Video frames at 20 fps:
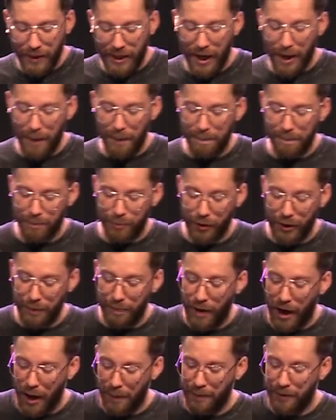became pretty
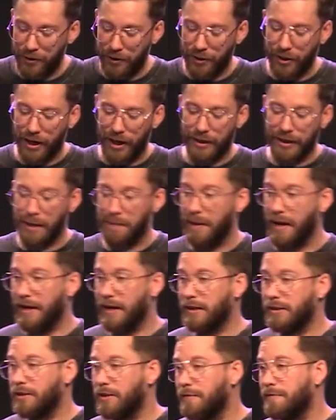popular and they made
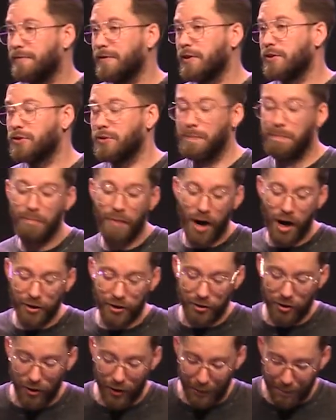it into the first
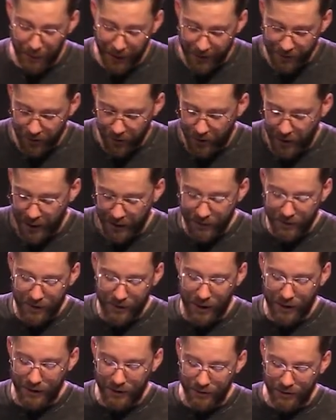modern Olympics in
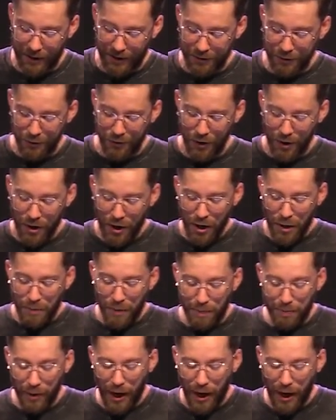1896. But